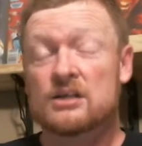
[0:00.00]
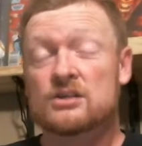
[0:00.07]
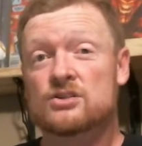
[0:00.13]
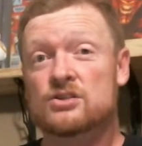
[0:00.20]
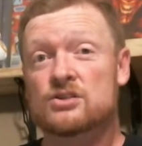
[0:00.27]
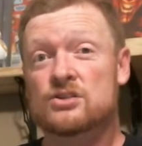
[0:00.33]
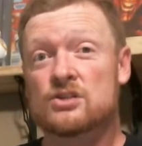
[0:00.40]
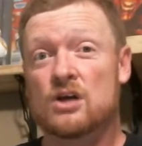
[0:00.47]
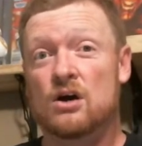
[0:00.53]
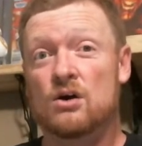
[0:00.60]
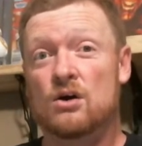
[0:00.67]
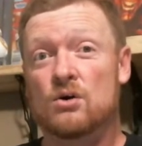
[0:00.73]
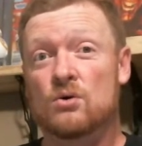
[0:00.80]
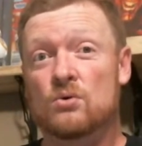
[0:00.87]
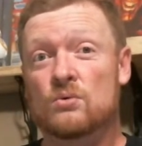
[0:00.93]

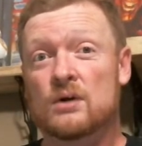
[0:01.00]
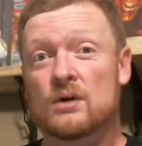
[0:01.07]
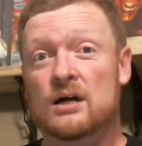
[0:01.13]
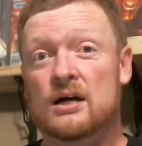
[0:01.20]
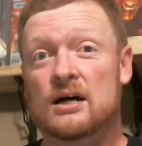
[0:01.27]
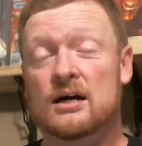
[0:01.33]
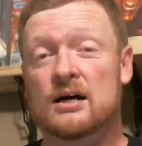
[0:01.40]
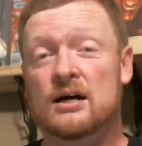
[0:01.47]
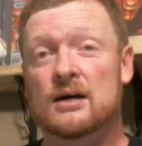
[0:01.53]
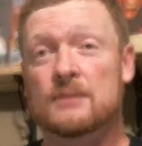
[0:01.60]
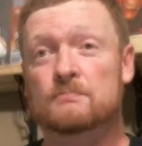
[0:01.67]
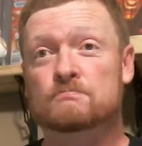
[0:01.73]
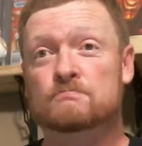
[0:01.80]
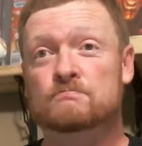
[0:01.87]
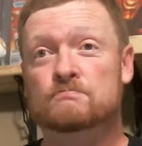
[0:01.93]
So,
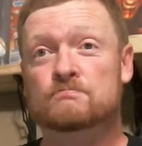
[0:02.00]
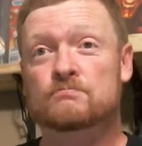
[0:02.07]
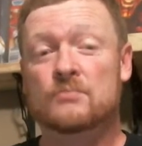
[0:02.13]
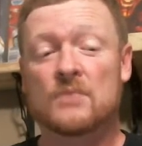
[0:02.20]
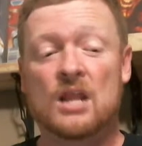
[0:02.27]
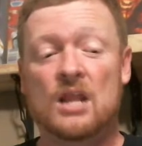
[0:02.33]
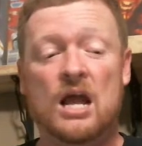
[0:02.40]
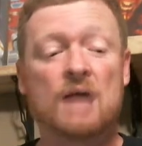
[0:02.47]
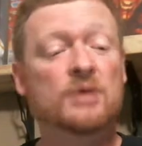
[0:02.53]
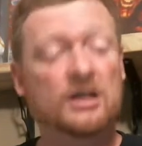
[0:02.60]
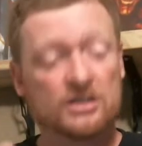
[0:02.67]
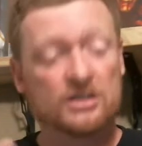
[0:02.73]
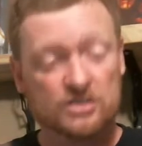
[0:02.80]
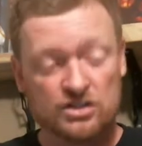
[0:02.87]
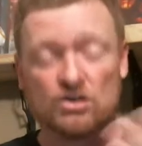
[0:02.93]
I'm
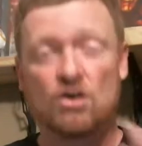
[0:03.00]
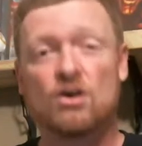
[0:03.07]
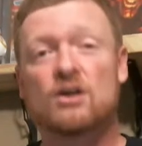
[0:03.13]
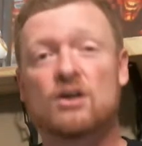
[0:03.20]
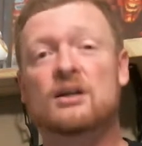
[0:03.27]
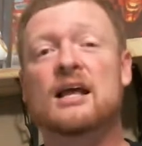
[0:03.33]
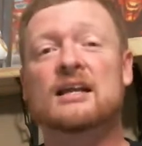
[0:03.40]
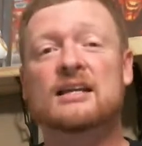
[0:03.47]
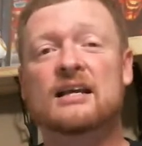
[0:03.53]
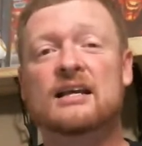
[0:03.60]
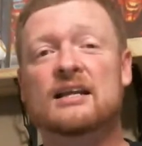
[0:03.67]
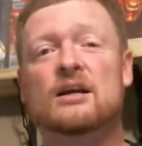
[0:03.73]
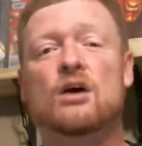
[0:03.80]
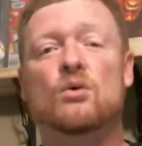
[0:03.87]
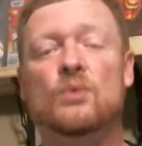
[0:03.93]
going to start and get
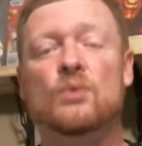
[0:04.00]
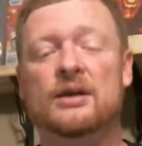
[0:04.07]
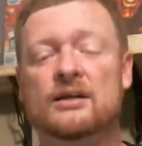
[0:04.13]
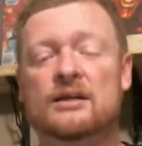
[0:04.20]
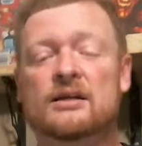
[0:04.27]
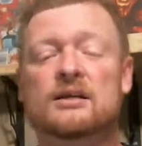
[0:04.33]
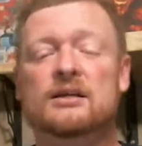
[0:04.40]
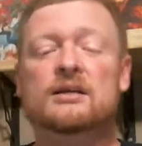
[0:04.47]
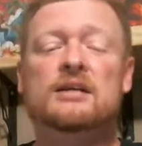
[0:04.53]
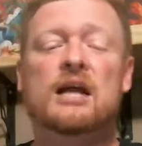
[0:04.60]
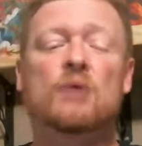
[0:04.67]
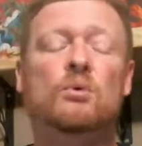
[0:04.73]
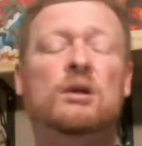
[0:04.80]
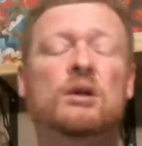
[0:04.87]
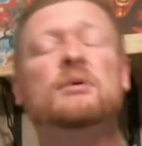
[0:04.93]
it going.
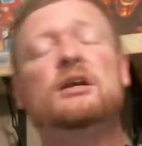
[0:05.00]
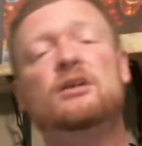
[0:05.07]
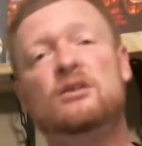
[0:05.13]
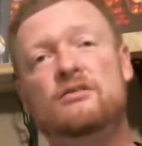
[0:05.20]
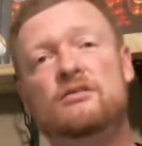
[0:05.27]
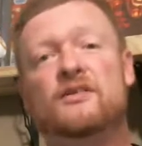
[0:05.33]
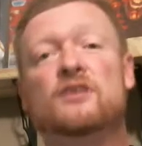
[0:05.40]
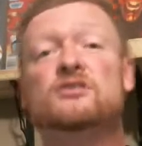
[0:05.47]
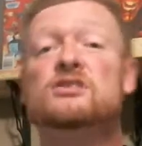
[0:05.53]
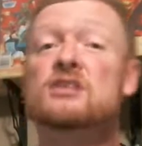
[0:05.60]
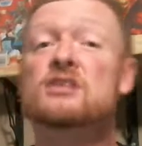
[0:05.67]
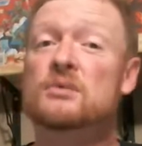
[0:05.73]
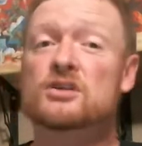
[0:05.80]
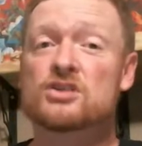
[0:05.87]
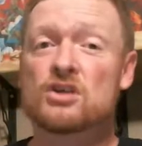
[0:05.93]
Now, what I'm going to do first is
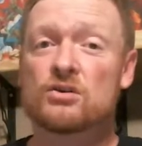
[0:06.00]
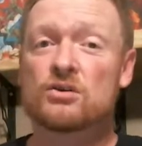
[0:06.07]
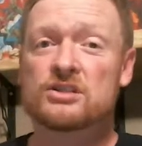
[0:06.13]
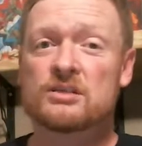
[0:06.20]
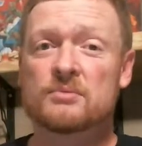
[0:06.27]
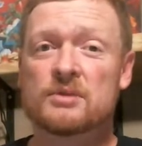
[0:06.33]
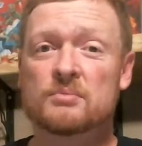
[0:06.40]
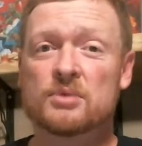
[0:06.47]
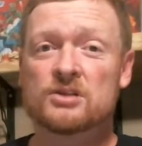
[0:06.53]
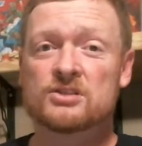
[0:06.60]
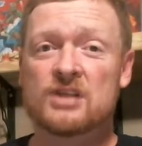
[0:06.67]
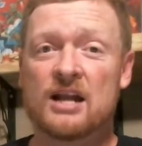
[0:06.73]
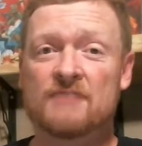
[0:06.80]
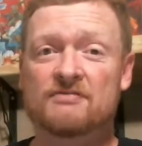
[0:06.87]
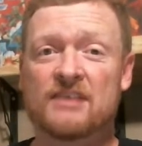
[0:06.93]
I'm going to show you some of the
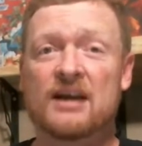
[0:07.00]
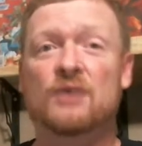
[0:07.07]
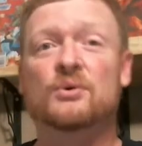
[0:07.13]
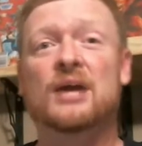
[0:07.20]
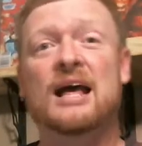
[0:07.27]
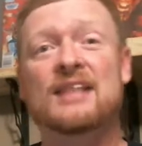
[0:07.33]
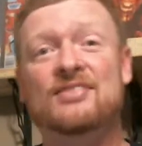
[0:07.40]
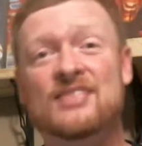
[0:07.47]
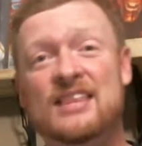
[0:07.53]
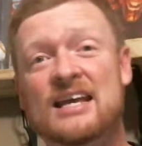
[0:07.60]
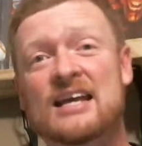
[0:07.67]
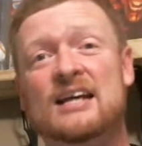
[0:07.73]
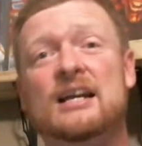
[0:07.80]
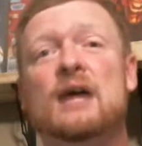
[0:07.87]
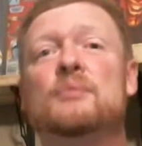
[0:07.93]
books that I found. And
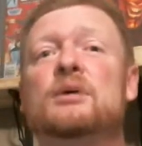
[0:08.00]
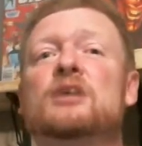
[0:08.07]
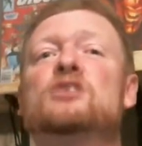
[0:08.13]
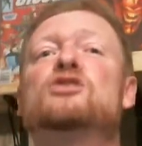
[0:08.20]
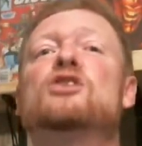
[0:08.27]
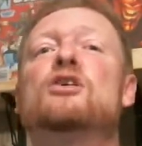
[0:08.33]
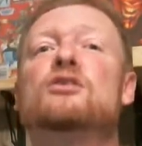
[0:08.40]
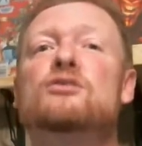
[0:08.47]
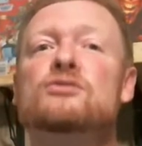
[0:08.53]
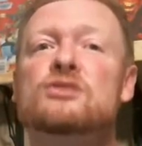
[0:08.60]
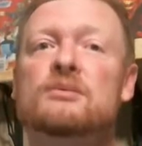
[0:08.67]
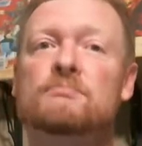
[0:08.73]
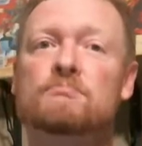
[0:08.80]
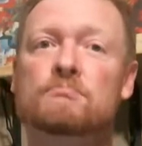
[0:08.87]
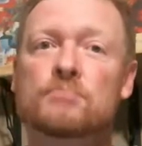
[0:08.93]
then I'm going to show you
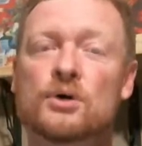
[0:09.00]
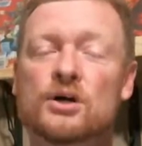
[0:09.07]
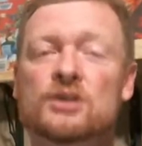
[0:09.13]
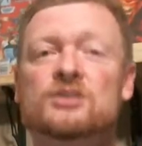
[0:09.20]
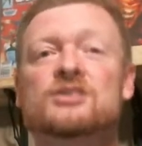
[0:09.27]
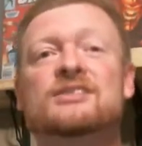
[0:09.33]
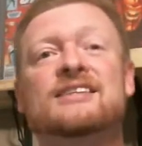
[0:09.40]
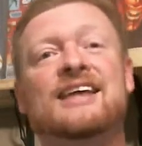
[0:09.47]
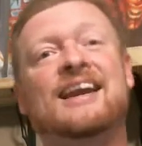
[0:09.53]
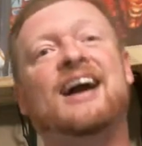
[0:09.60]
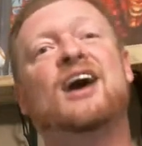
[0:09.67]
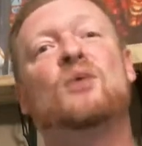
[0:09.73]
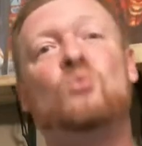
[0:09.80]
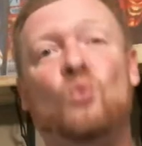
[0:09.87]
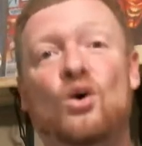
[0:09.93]
some books that
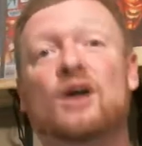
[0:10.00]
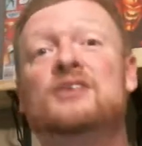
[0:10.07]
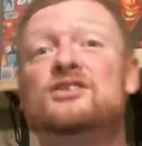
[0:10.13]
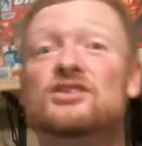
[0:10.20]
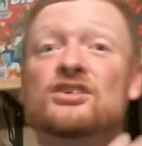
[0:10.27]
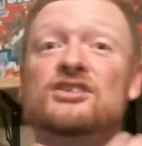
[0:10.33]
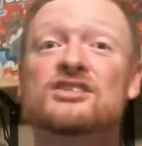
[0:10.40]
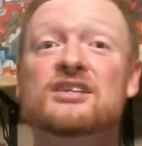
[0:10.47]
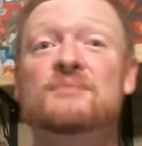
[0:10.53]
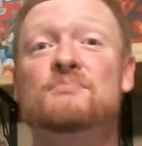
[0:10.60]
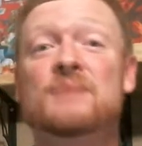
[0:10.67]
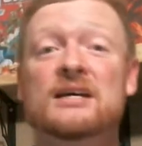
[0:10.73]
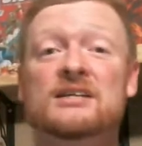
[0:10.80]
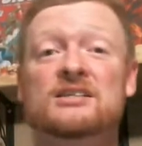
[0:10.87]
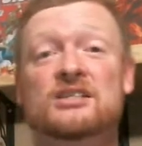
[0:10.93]
I want to
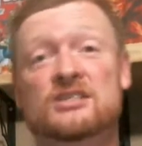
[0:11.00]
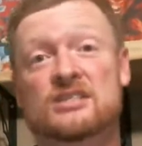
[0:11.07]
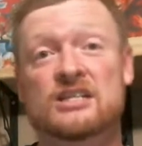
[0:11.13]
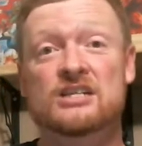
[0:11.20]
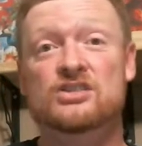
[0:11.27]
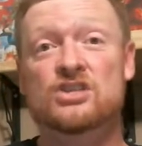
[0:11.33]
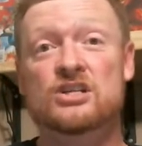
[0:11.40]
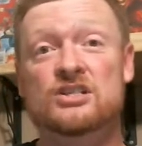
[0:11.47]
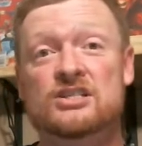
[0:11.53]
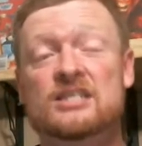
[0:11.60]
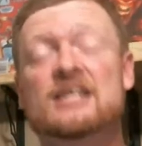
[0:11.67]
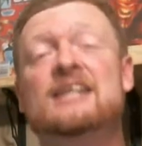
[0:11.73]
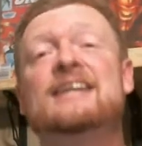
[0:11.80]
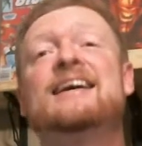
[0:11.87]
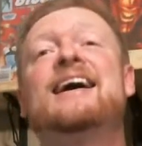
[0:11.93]
submit to
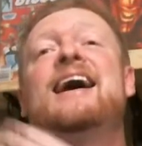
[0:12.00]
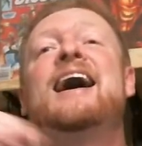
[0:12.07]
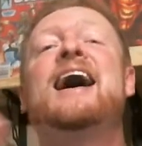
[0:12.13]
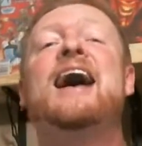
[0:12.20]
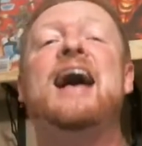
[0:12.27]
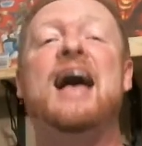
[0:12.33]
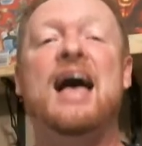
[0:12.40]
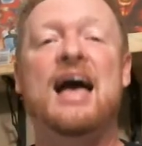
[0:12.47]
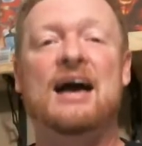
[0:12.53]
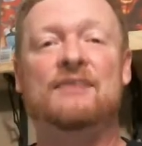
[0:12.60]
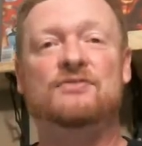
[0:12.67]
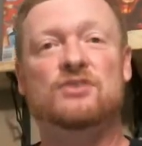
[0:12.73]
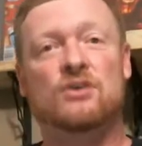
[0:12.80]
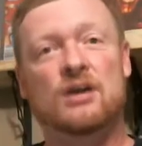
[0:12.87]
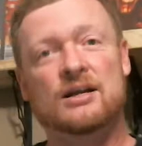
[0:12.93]
CGC
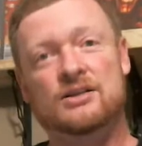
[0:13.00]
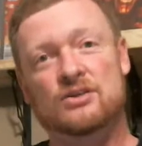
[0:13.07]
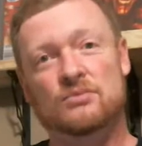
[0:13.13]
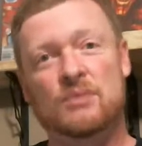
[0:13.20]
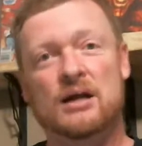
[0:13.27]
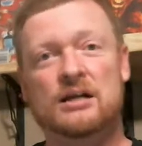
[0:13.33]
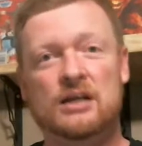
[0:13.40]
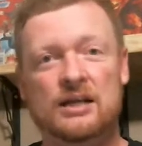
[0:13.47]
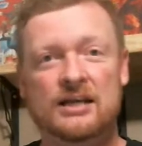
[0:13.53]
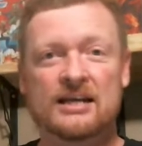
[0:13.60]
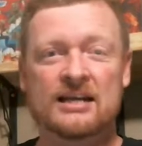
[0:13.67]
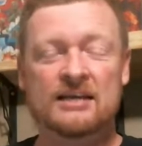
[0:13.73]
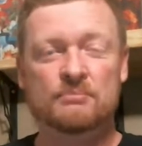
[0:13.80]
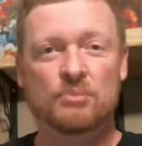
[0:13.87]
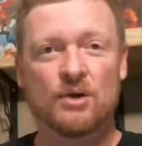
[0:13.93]
after I do my
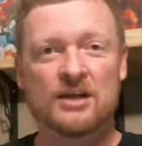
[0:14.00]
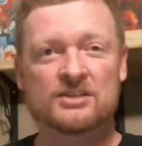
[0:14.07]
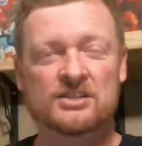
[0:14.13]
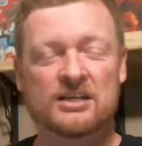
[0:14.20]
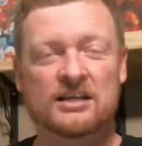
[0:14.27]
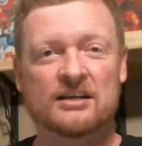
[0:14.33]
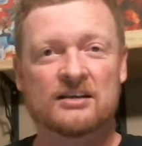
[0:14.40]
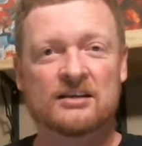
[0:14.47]
cleaning and pressing.